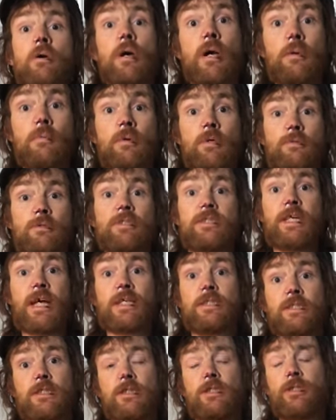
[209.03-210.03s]
It was
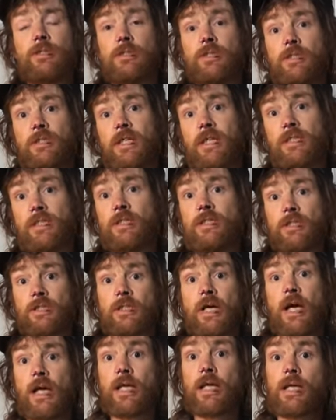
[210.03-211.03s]
testing
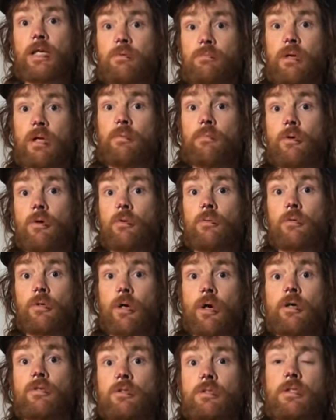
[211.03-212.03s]
try Kingsway, but
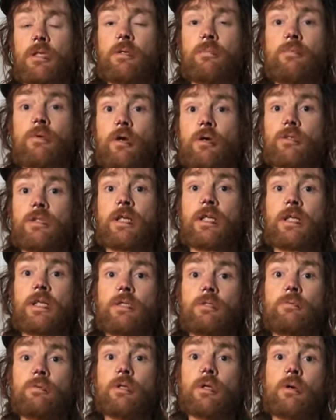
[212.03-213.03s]
Cotton Street Project
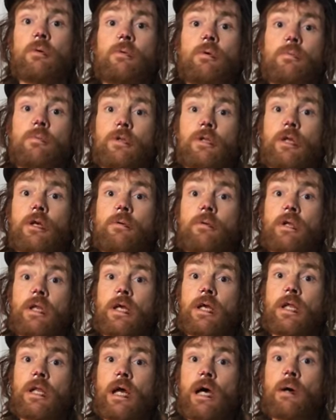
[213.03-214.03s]
is, we know what we're doing
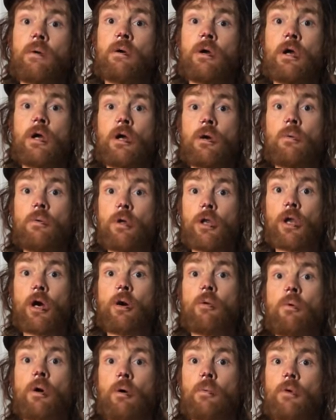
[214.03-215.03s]
here now. We
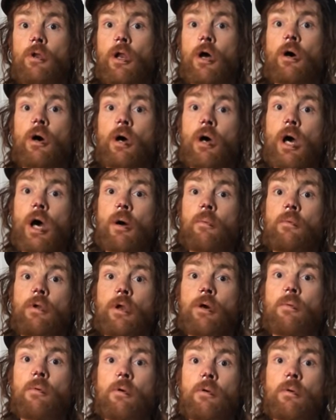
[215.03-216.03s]
know what we're not, and we
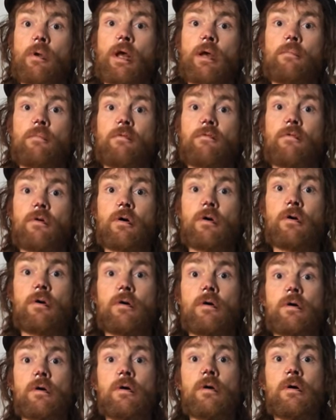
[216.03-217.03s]
know what we're in. So on the
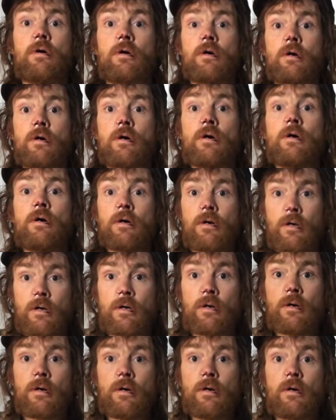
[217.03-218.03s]
Kingsway House one, it was
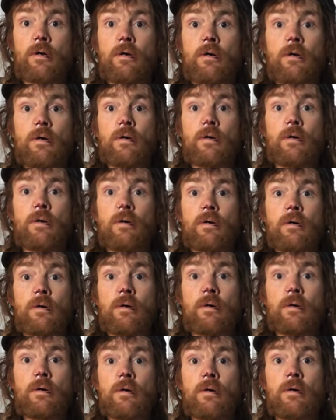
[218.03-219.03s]
a
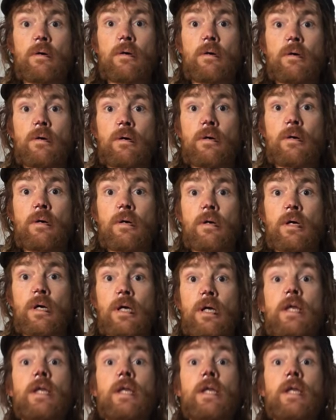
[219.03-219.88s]
crisis shelter.